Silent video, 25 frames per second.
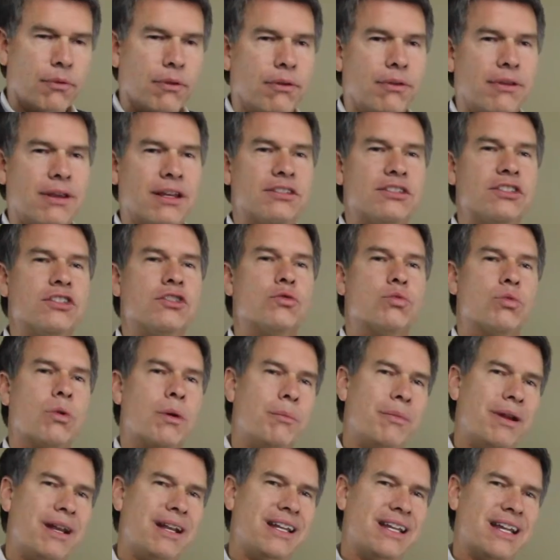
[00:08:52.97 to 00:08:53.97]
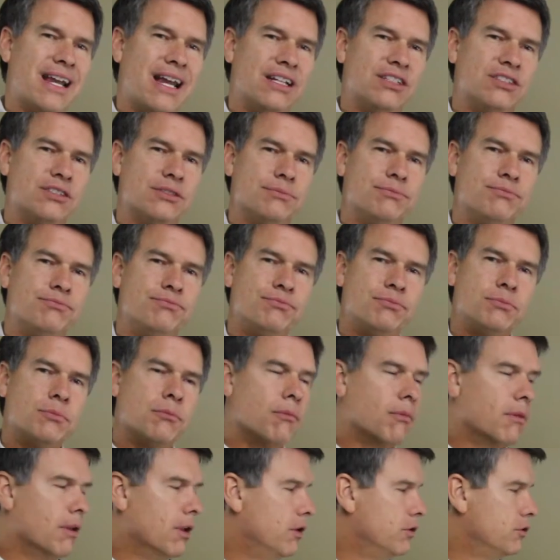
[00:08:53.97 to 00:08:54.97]
This is remediation.
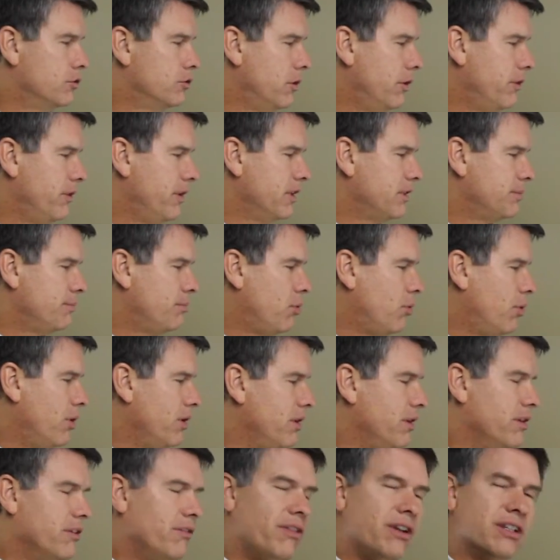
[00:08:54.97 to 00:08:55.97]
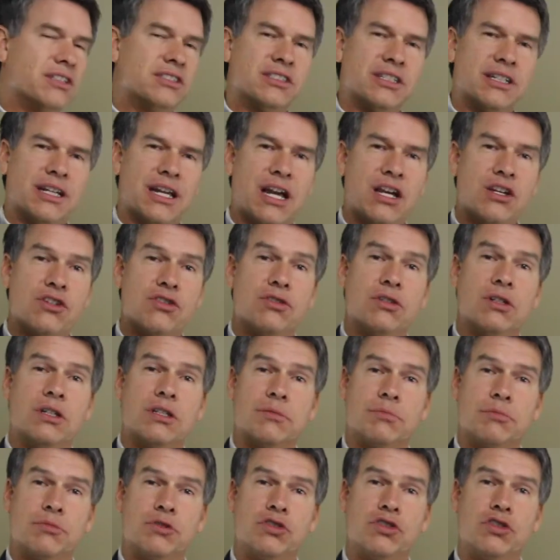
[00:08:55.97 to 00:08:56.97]
So at this point in the investigation,
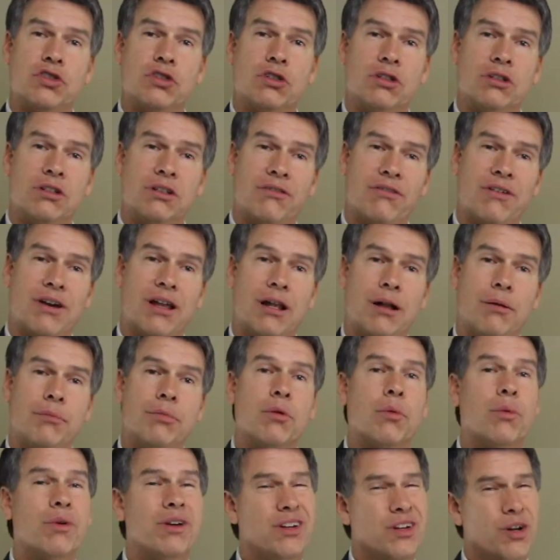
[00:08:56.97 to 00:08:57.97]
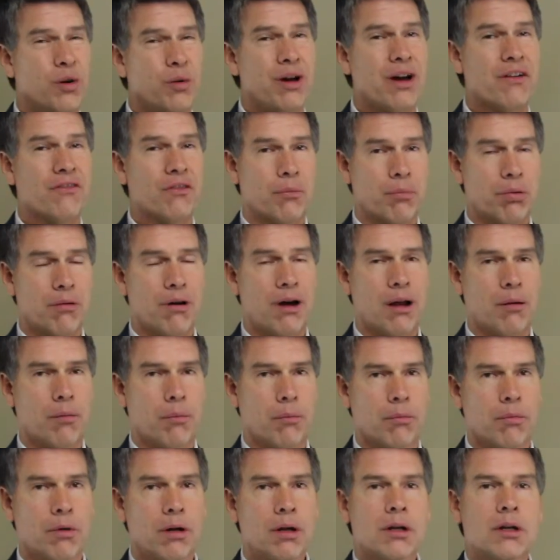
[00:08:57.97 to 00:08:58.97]
it's mature and developed. We know we have a
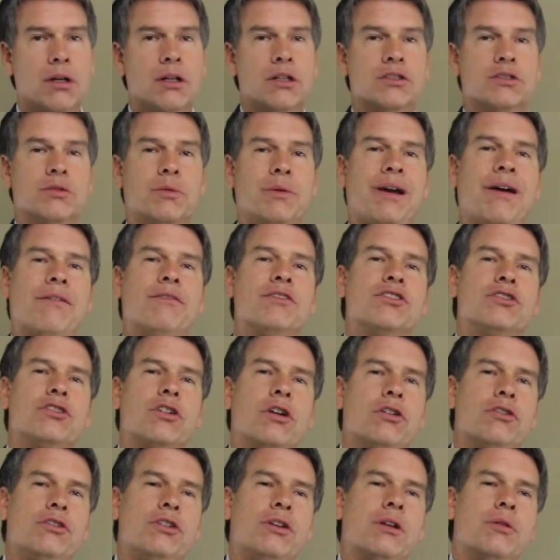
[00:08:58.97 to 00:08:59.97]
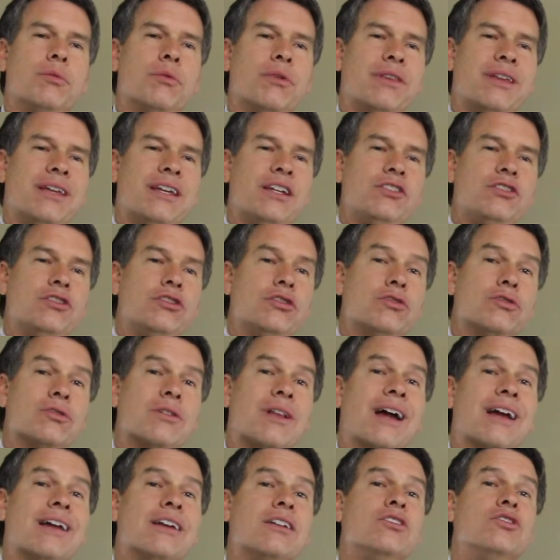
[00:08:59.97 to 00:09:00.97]
problem. So we have to start dealing with issues
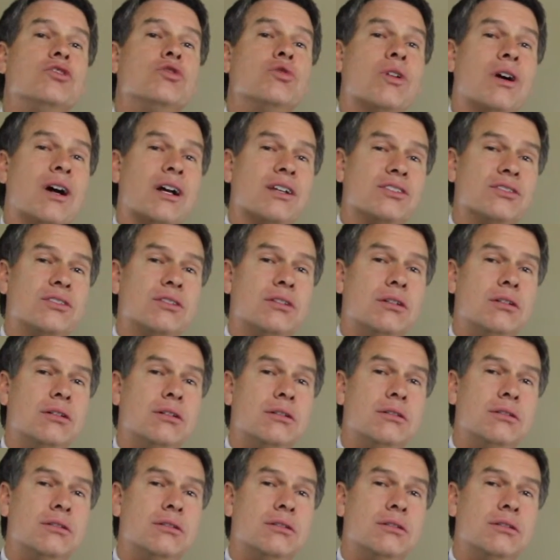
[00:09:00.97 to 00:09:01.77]
like trust.